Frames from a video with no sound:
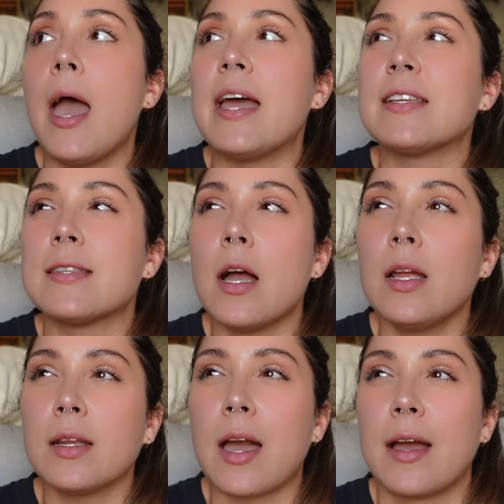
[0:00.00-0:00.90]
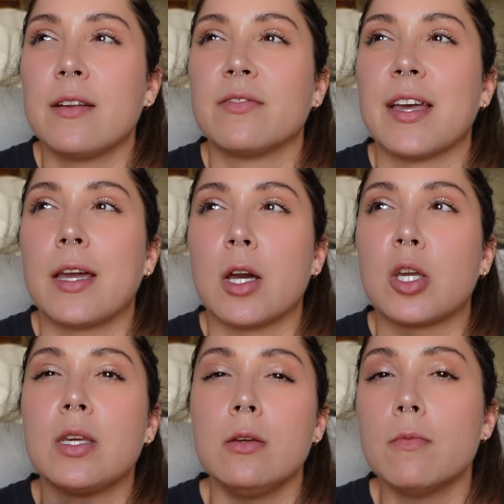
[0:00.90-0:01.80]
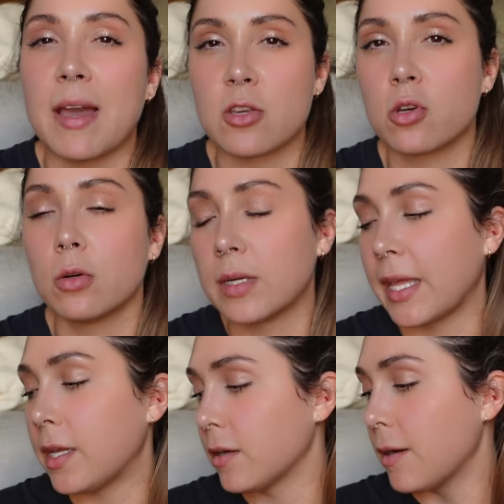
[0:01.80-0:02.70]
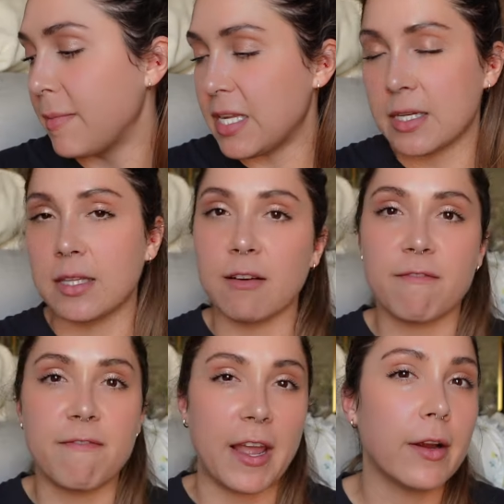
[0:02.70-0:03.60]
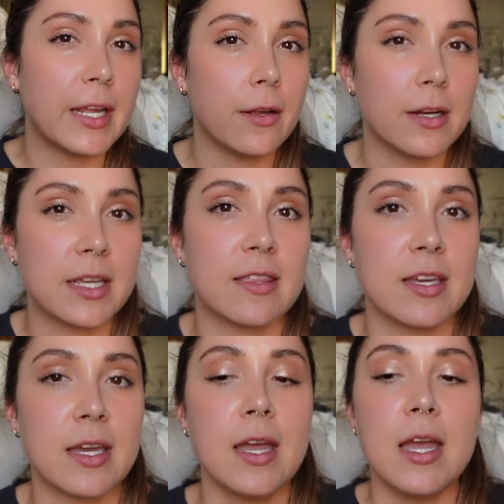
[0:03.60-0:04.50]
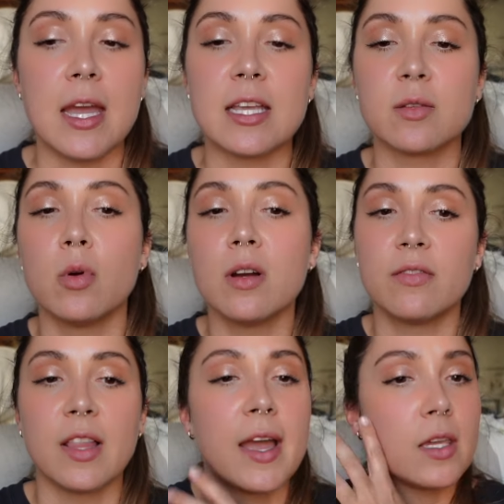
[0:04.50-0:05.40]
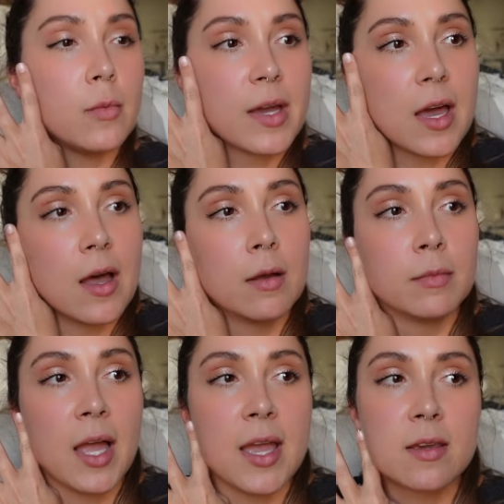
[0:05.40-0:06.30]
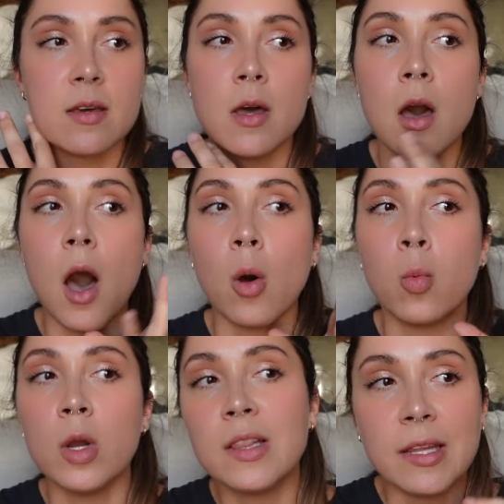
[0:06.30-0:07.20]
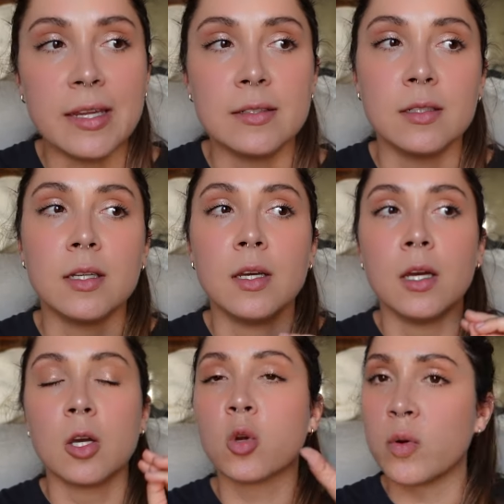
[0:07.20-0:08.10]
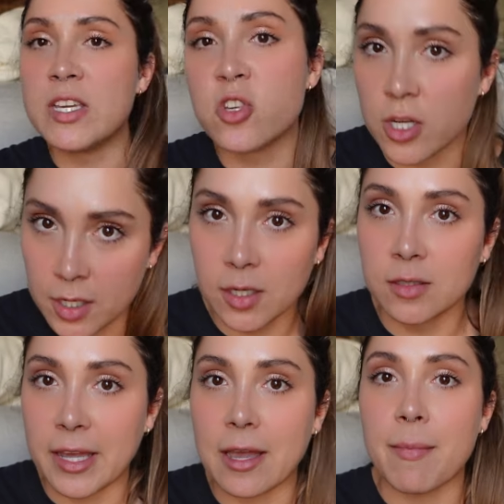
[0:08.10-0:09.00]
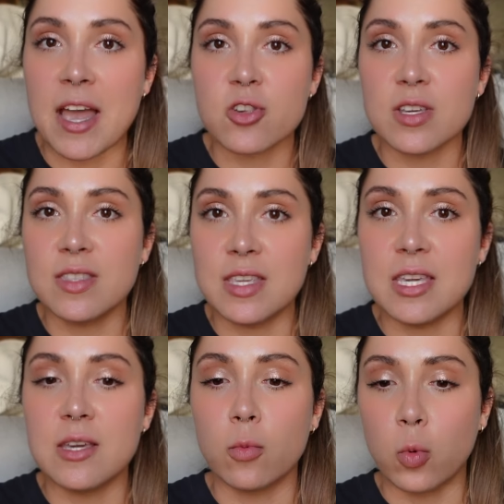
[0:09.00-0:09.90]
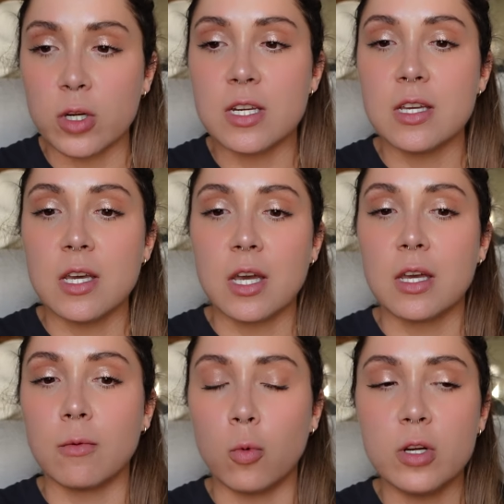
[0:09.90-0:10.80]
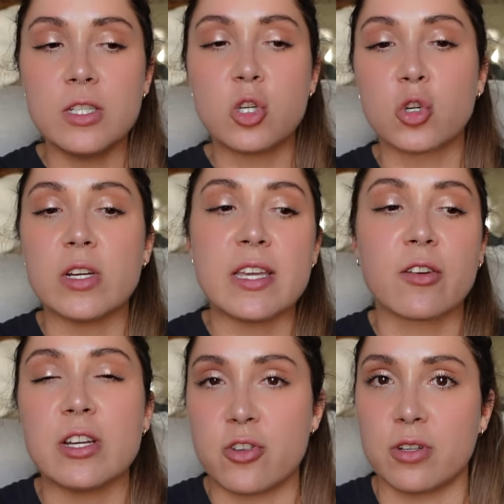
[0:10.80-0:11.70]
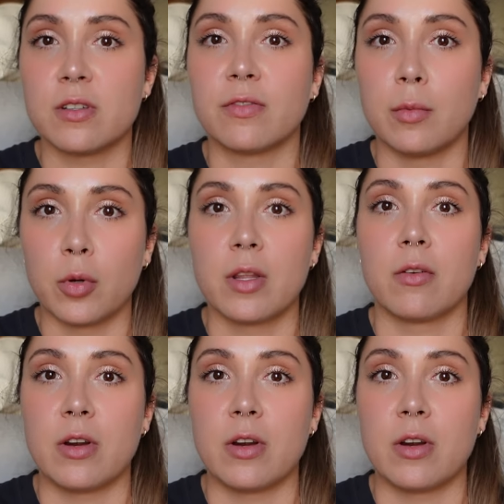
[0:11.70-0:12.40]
and it's not kind of like a cute magical where like you're immediately a fairy or anything. It's more of like you become like a woodland creature. Like imagine the wood tree creatures from Lord of the